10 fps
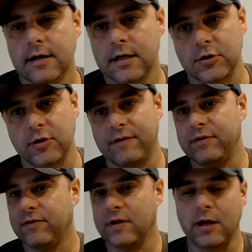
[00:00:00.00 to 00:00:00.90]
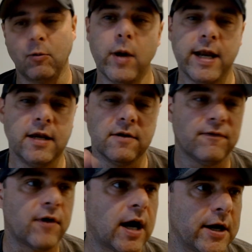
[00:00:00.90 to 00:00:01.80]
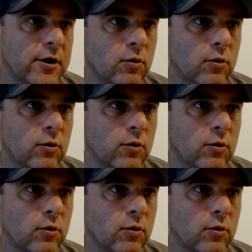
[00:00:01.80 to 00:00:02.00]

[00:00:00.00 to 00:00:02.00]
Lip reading: So you have different like wind, fire,